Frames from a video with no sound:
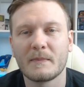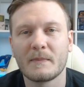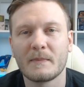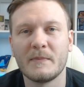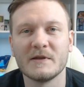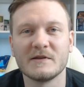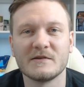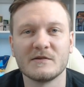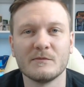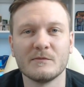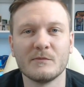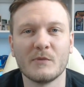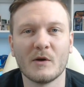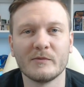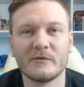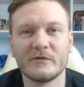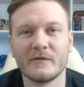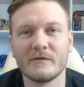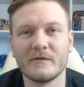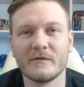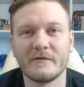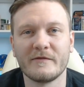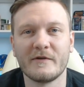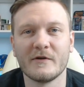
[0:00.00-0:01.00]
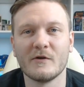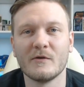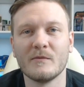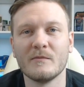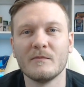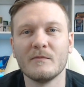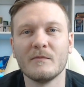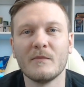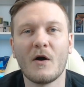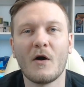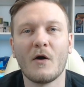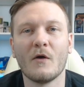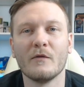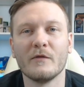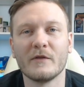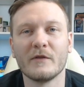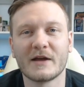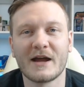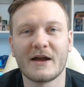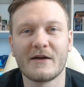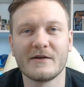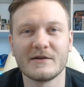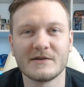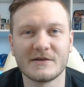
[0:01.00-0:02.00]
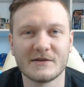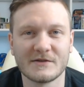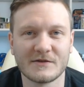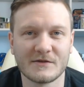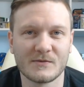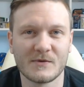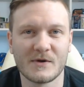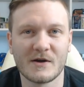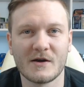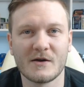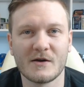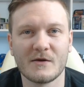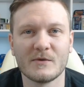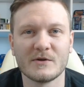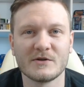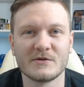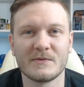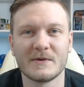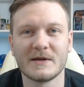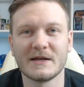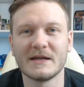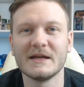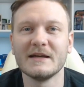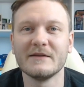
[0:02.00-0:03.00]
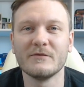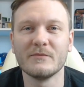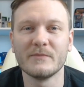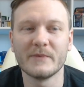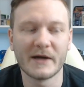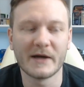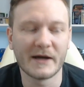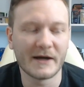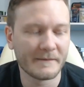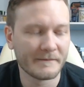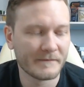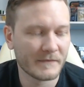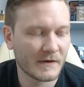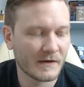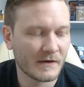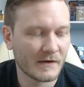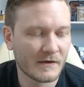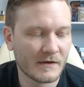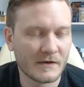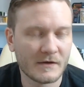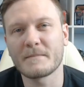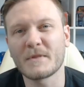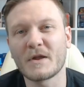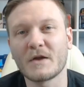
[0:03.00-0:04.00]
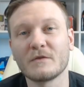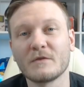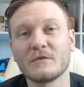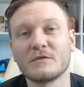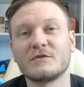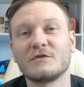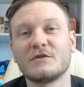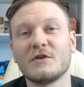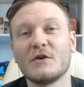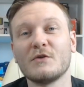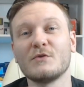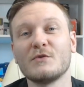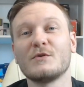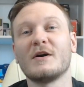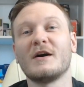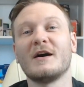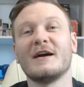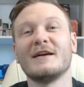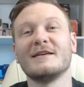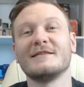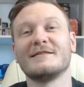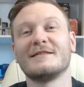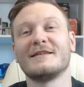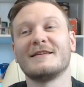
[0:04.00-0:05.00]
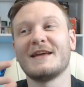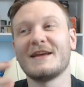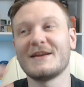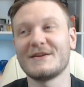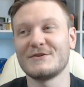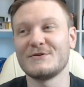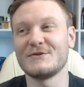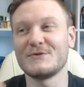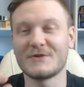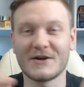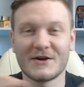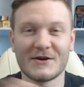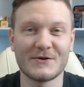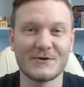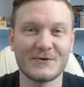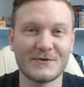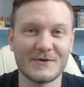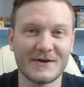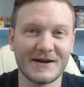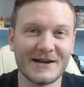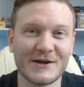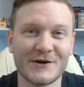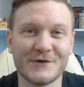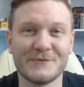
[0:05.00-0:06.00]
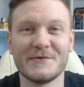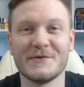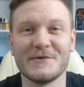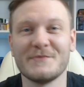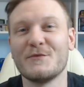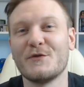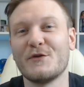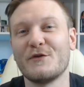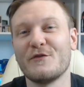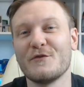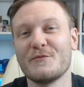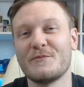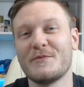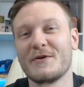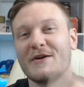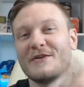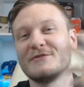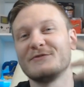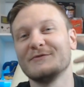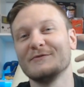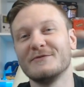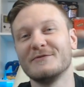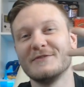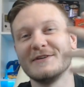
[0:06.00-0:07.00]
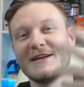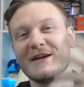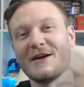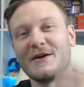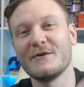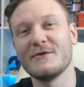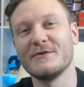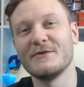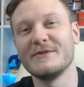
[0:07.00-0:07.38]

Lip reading: bits and bobs from the film on the characters as well, which make it even better. So guys, there you go, a little bit more of a personal video.